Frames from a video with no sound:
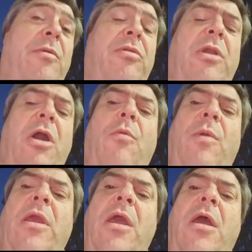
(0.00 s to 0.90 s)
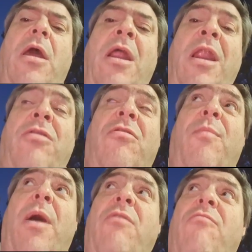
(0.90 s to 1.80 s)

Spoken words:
I was in a hurry. A nice little part